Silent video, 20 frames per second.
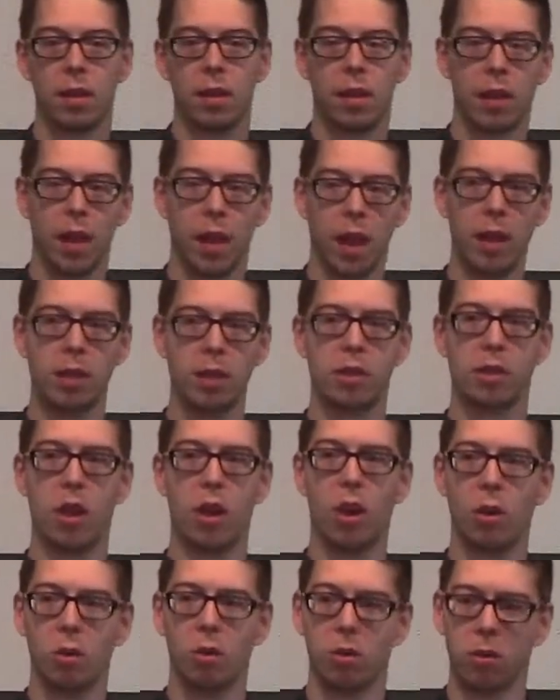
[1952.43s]
And
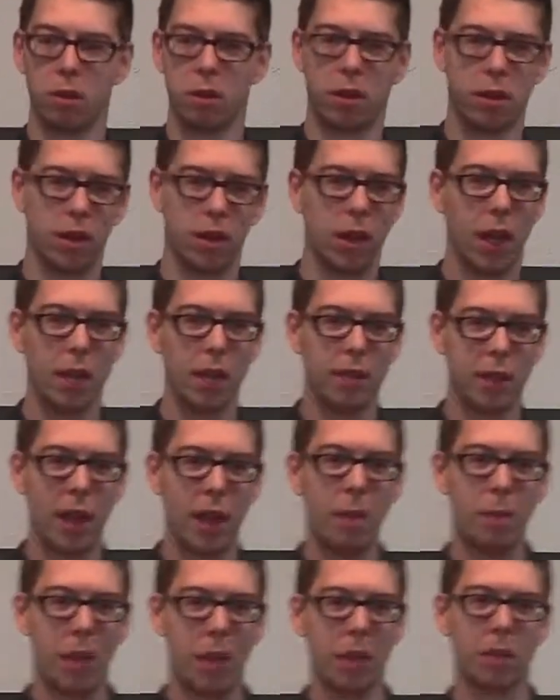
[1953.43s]
so his
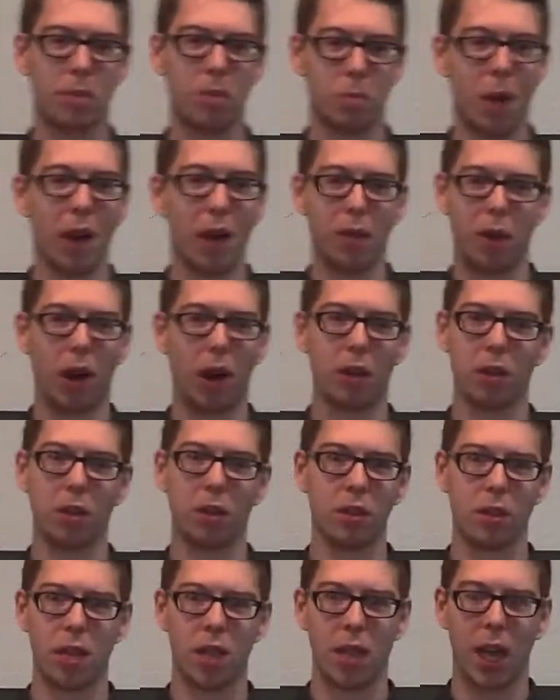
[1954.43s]
name means my father
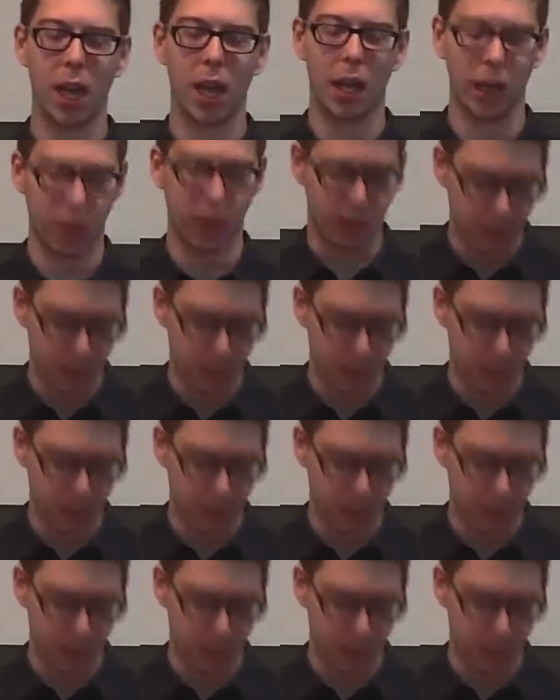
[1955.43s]
is the king.